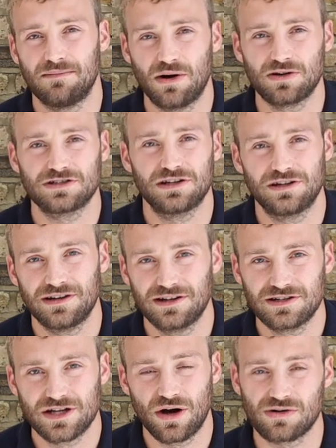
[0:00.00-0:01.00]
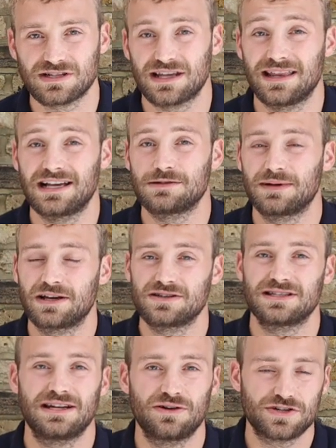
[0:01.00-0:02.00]
modern dogs, and that's
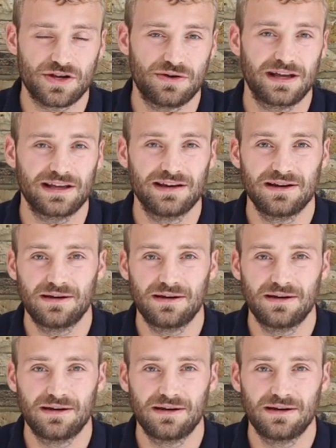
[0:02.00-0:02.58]
because they're not chewing